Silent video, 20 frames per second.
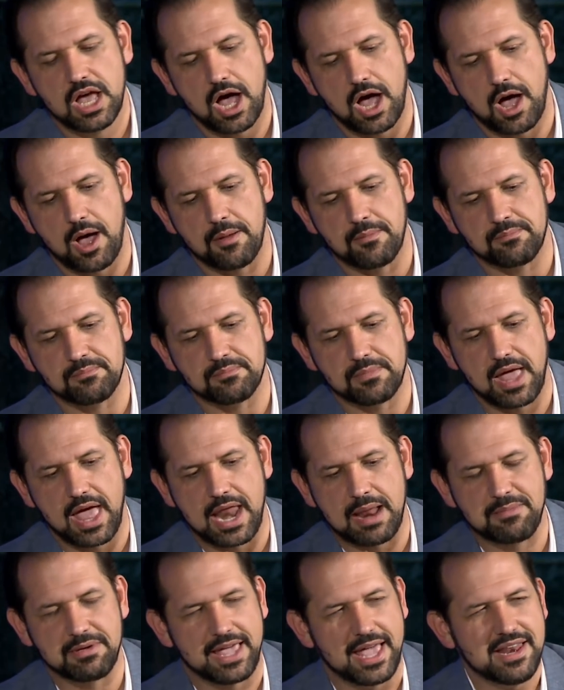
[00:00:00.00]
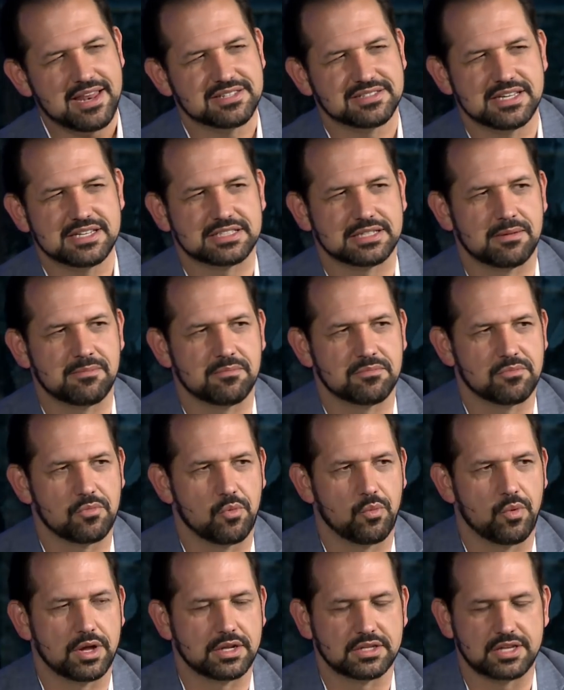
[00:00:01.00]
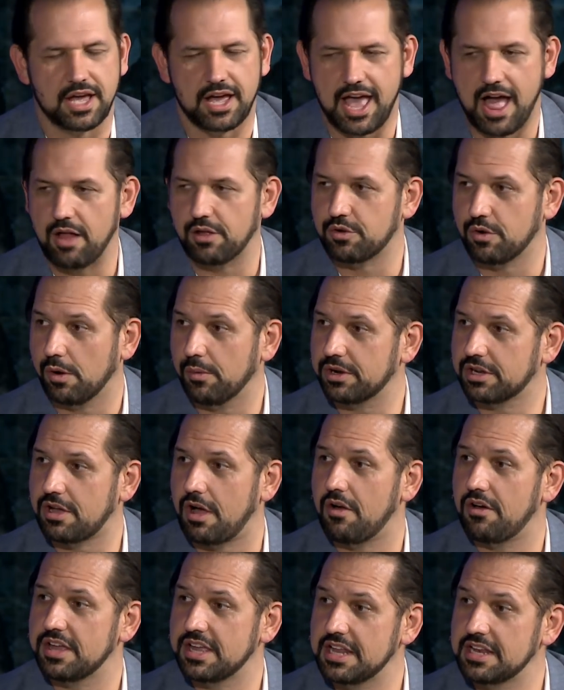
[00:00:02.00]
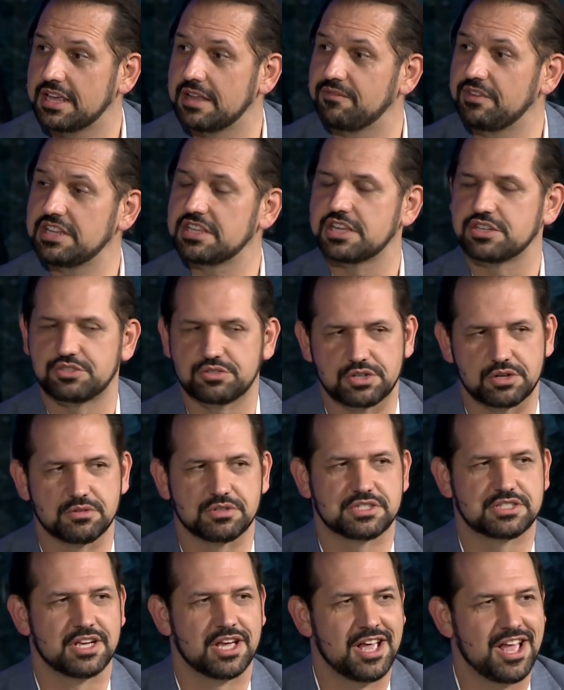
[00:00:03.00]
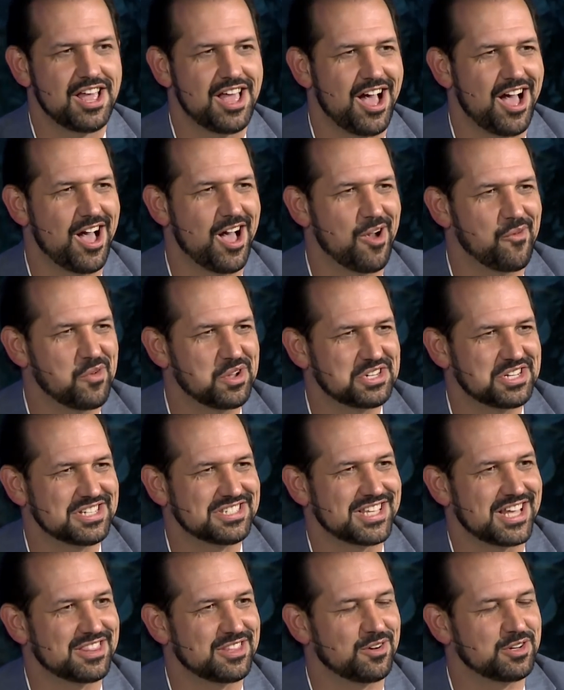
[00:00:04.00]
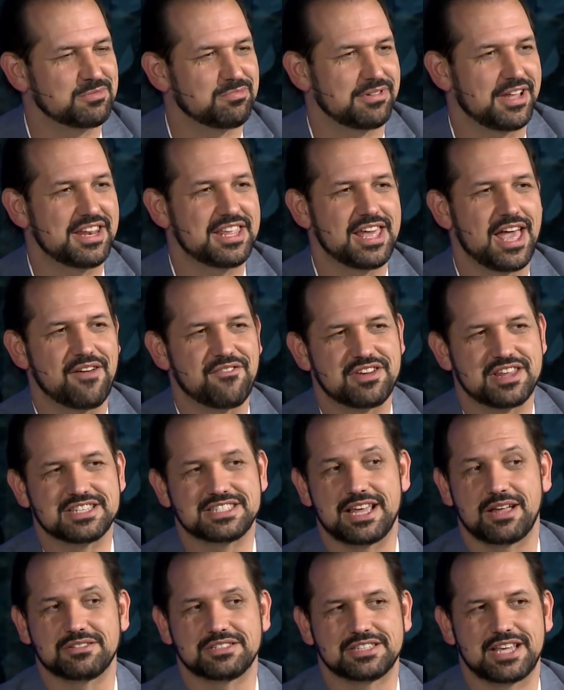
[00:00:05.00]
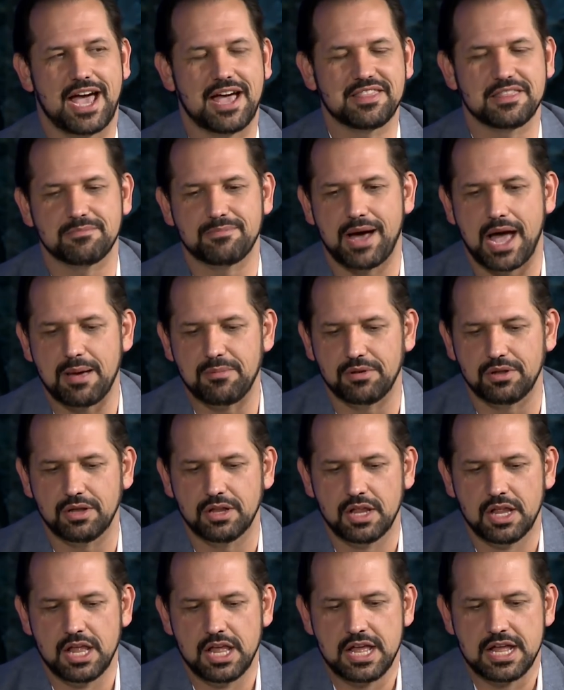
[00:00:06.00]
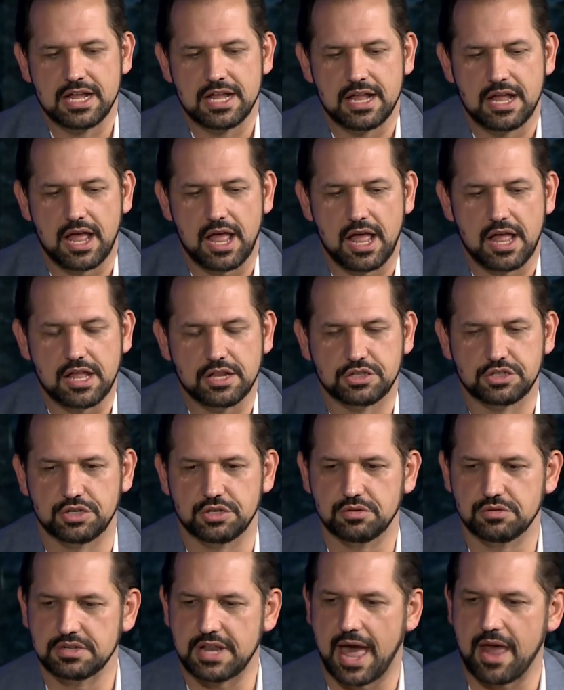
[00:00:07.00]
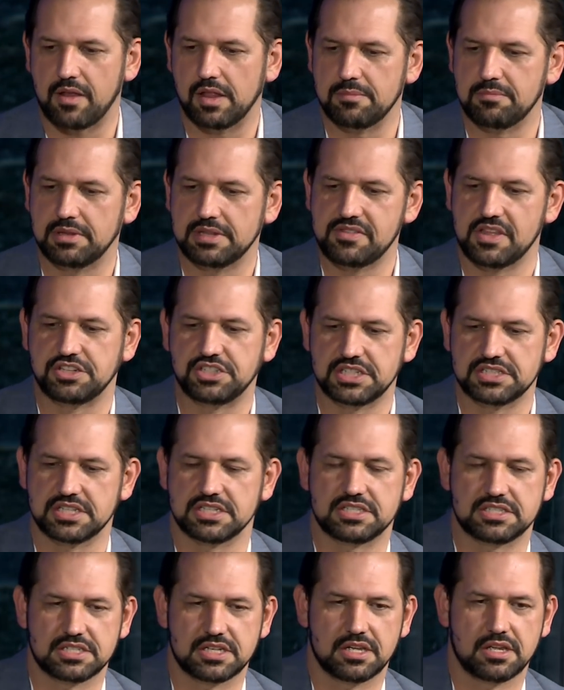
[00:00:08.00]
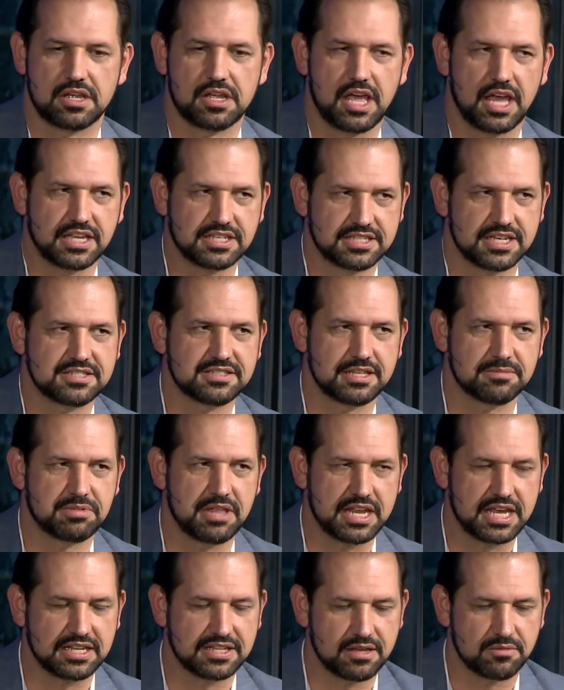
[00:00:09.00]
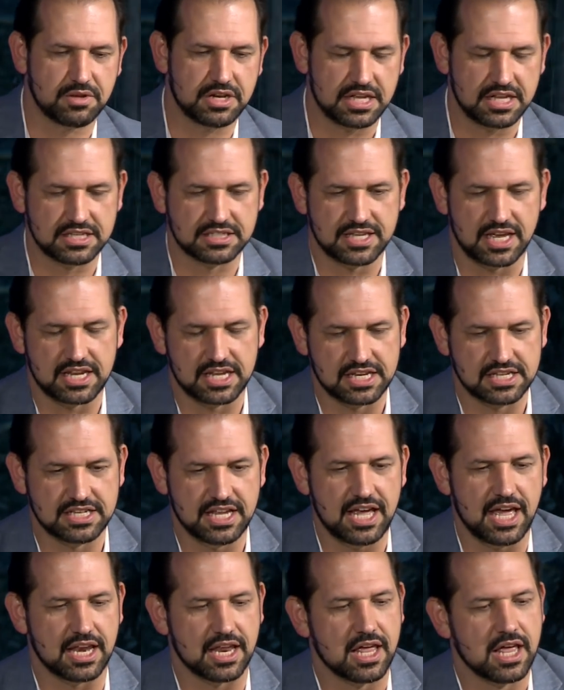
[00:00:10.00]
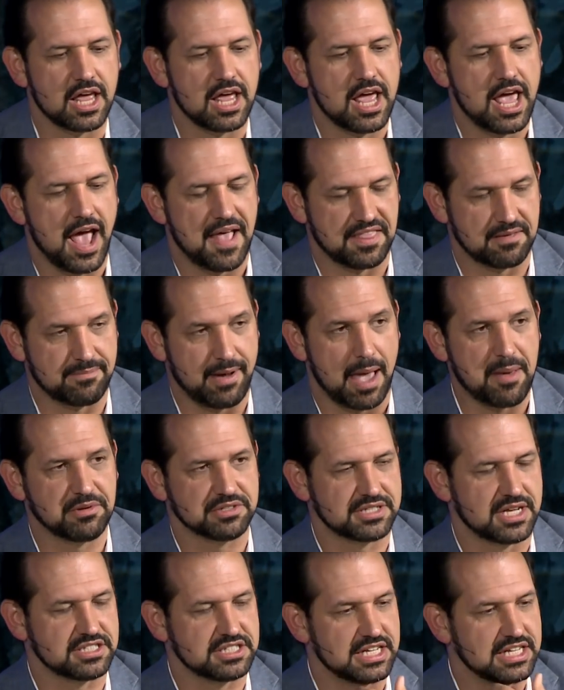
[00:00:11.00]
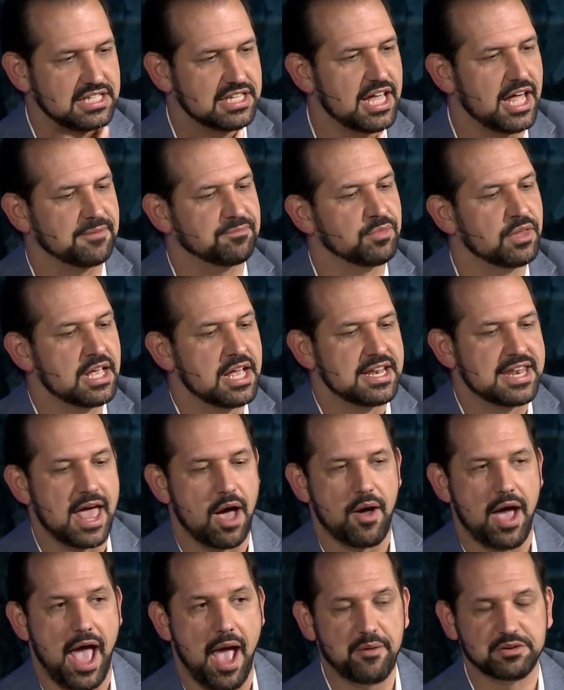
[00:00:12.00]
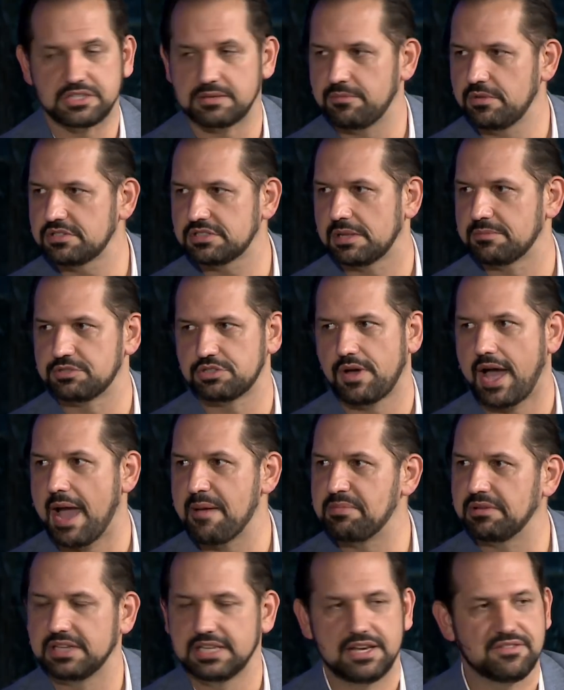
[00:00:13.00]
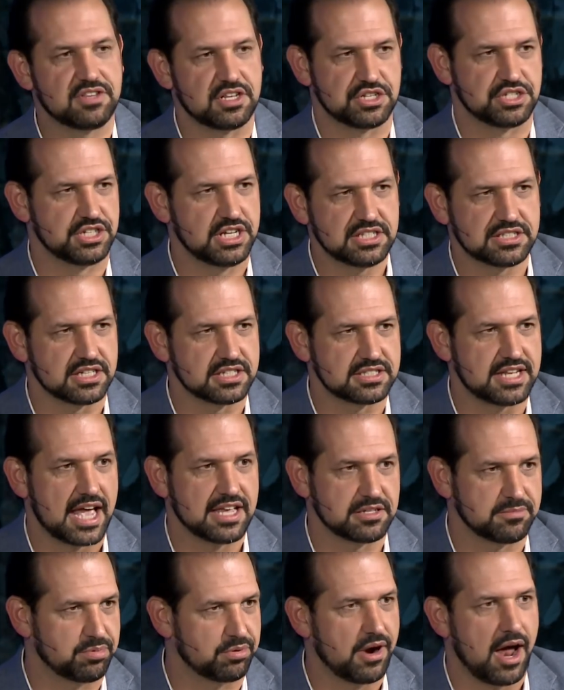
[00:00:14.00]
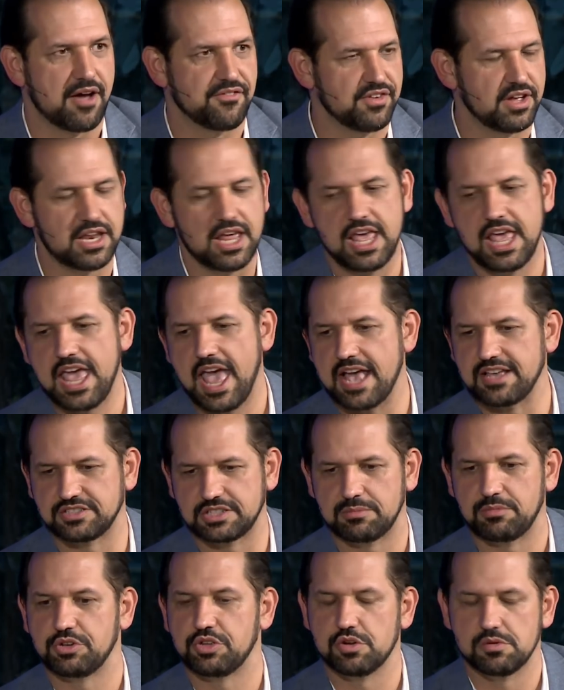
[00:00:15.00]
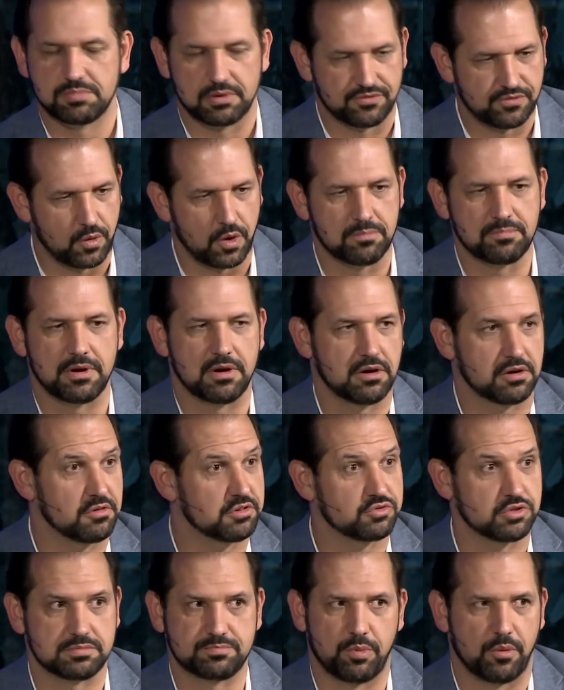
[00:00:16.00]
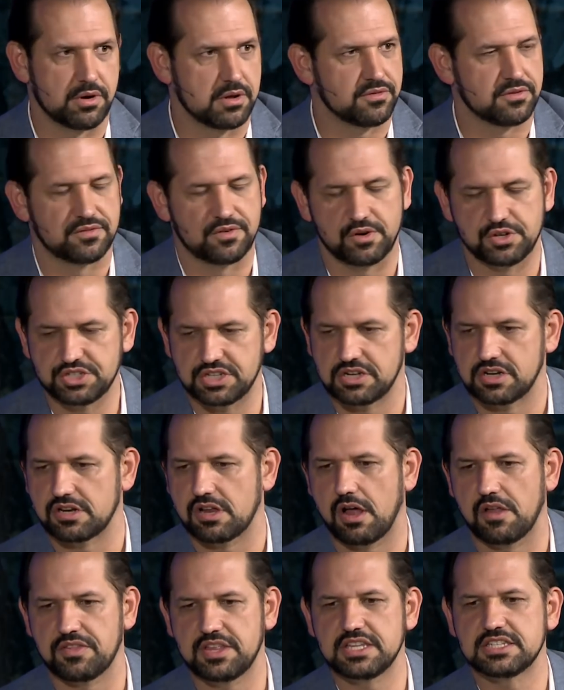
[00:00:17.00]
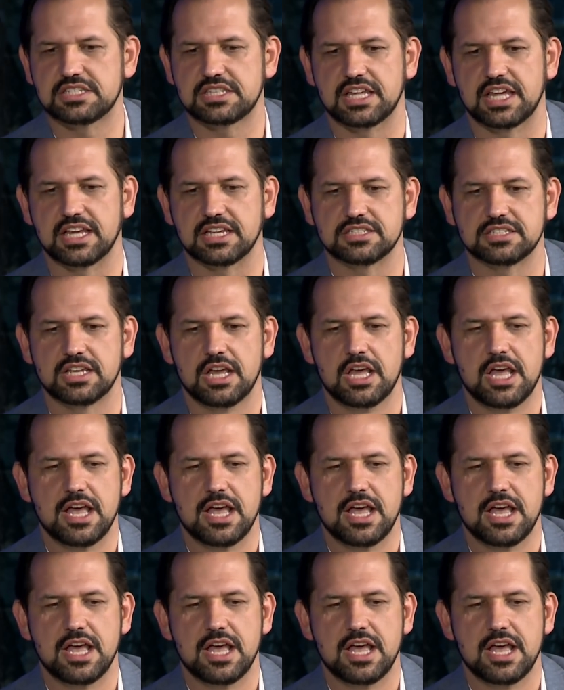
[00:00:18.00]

And I began to see some what Al Gore would call inconvenient truths, which is that there's plenty of evidence outside the Bible to not only believe that Jesus existed, but that he did what he said he did, and the Bible says he did. Now, I was a Muslim, so I believed in Jesus as a prophet, as someone who performed miracles, was born of a virgin, and all these things.